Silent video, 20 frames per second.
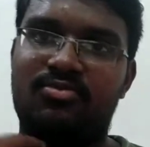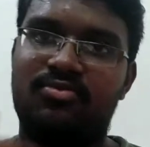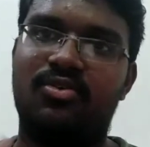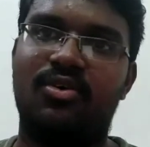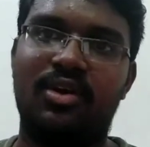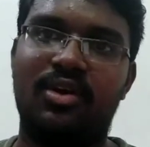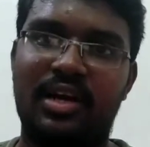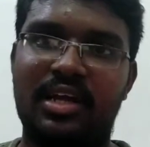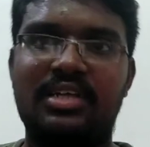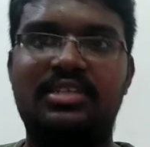
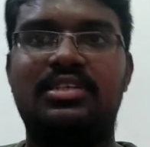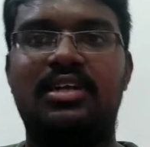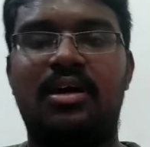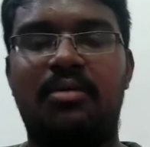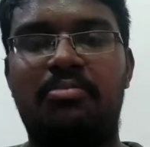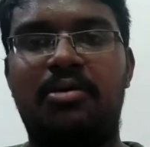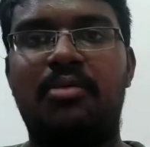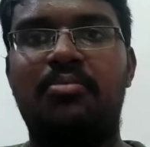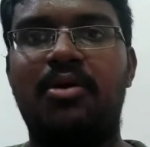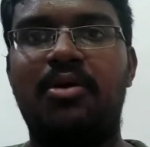for next
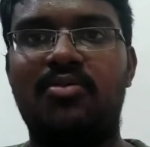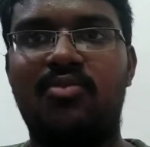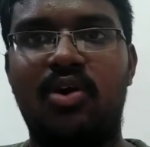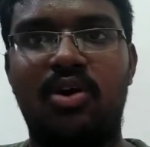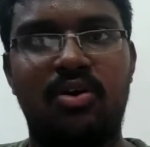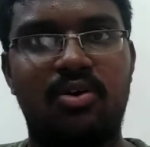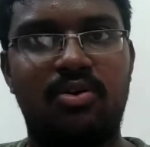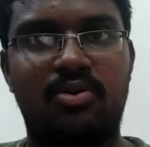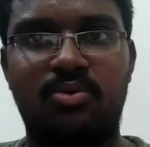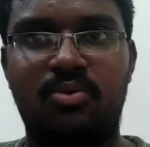upcoming
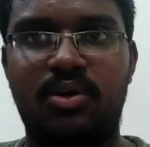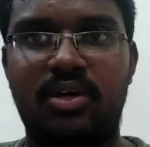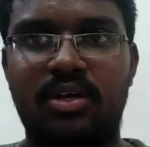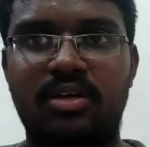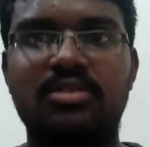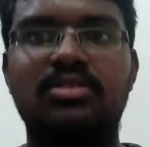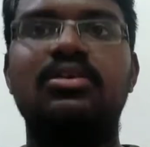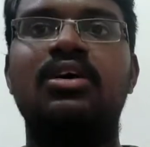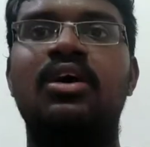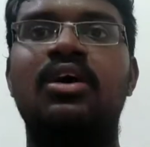1 or 2
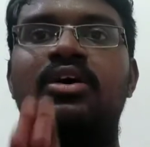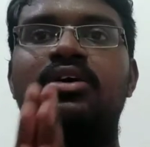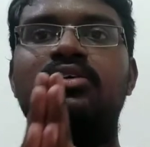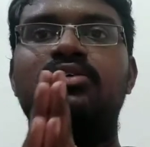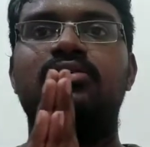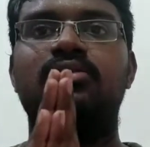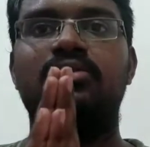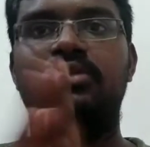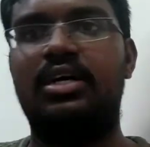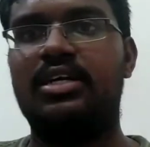years.
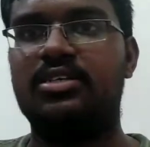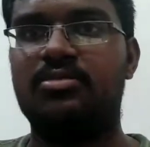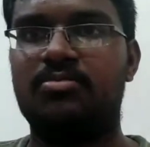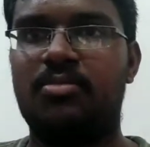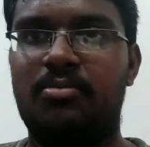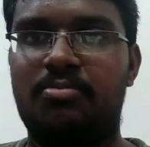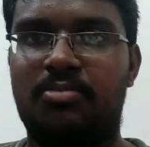So that is my